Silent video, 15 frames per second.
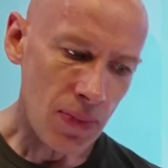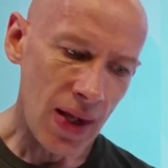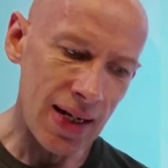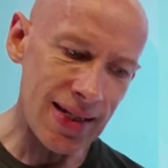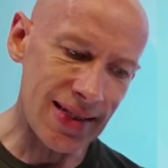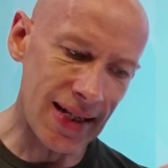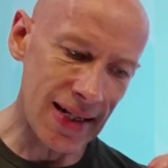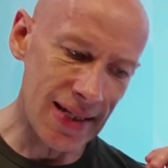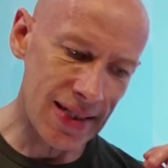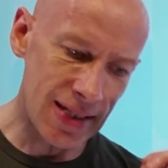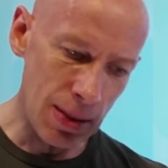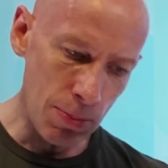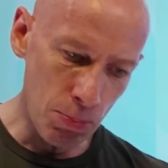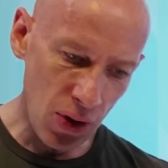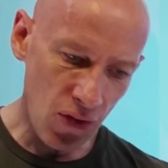and it's going to
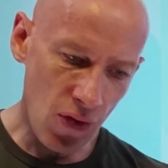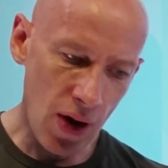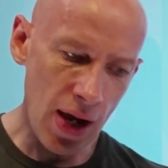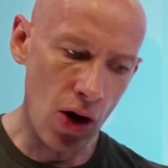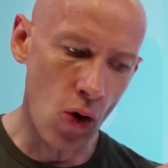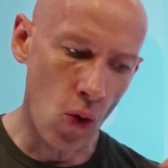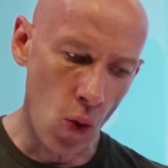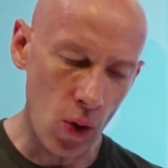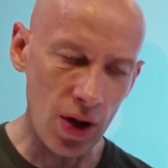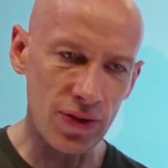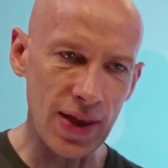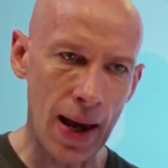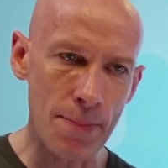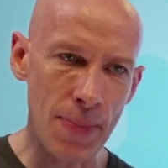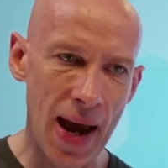simplify all of
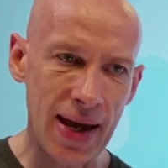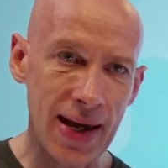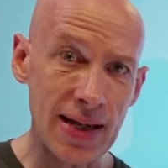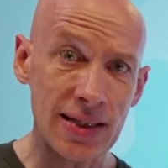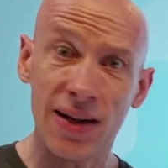that back-end.